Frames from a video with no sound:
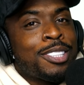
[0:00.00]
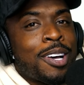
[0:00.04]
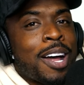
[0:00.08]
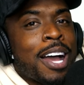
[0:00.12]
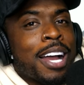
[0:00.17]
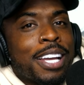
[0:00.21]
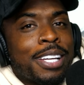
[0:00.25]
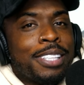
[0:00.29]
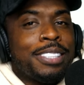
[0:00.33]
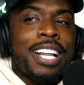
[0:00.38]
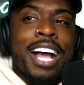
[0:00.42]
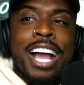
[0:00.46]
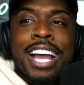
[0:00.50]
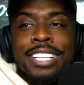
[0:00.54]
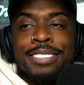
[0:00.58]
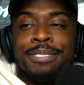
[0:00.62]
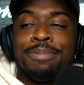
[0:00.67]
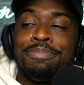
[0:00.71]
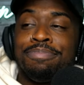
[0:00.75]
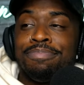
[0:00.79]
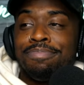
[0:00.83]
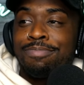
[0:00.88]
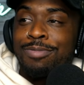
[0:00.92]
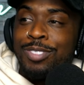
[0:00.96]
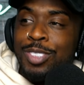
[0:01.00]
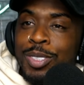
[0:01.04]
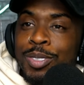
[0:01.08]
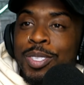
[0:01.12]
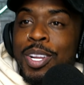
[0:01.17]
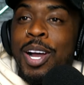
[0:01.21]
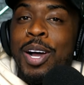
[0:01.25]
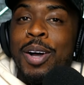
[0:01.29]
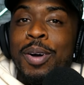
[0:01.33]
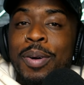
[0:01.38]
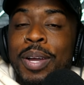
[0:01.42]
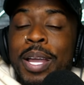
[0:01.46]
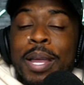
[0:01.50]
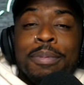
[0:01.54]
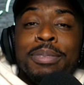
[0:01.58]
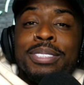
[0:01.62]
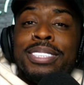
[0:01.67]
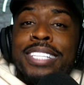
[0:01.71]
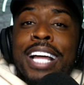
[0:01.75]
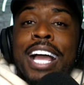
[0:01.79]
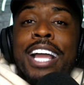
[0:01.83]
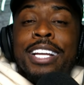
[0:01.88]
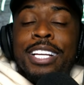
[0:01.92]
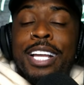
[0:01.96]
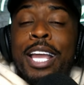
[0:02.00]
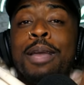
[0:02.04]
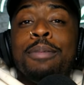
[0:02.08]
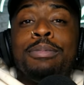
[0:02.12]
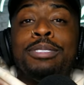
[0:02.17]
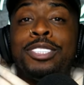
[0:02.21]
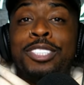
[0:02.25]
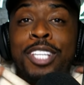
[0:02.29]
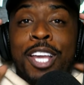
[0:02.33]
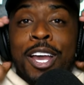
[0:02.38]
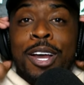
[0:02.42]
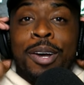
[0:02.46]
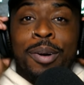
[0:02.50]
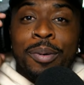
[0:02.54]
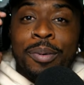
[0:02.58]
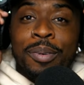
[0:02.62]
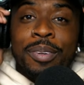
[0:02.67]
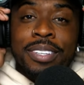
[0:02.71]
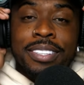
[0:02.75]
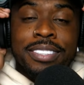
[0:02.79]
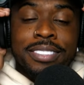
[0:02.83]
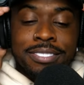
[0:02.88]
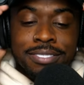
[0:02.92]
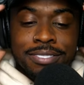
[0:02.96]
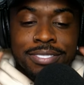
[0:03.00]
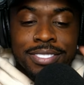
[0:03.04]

So I could like, you know, he was like, he was cute.